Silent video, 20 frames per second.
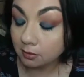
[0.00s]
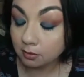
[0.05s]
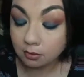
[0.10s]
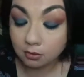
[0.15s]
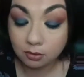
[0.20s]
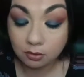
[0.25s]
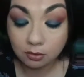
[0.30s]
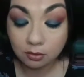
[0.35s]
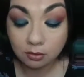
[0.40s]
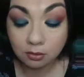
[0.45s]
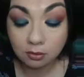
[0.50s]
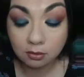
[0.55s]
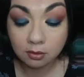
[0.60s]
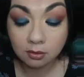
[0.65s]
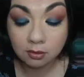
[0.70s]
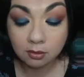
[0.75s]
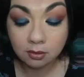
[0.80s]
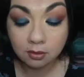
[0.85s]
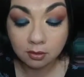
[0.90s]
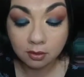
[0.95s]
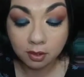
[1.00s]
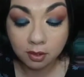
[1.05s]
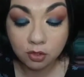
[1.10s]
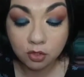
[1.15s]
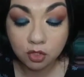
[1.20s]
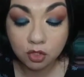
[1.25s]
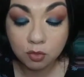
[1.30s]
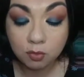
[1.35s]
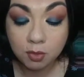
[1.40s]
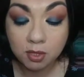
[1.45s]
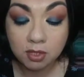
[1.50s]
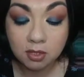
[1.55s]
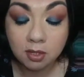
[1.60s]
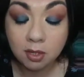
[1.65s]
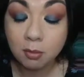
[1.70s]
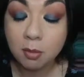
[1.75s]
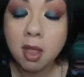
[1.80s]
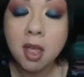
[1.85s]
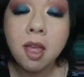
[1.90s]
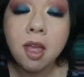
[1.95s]
Ugh, I just messed
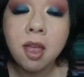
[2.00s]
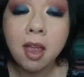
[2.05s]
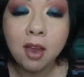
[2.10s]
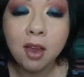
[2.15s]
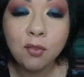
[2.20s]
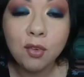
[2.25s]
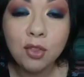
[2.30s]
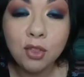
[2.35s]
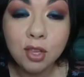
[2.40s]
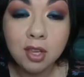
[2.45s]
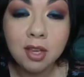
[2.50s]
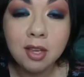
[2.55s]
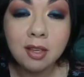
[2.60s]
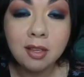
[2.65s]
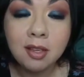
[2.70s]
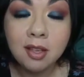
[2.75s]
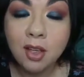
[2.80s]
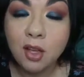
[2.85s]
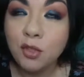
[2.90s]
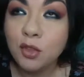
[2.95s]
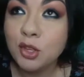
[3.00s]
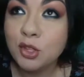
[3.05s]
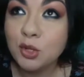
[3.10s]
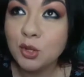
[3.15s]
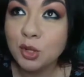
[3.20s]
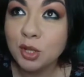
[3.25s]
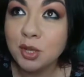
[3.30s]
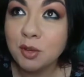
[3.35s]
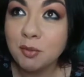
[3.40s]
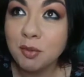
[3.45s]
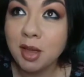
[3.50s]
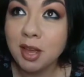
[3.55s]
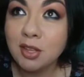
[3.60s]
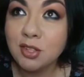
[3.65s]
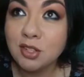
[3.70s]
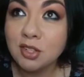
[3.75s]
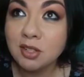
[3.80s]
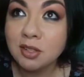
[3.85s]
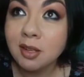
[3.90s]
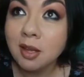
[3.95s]
up. Everything that you can
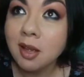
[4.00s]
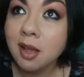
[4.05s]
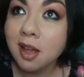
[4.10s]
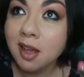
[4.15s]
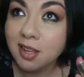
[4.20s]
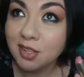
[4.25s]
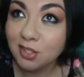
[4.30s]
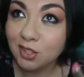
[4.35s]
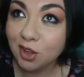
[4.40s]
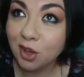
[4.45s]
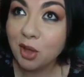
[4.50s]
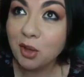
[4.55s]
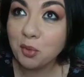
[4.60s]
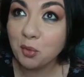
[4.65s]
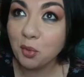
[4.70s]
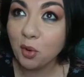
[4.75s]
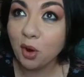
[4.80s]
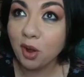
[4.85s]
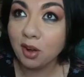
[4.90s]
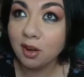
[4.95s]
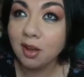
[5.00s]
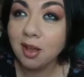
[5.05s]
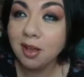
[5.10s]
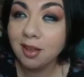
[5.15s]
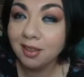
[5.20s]
imagine has gone wrong.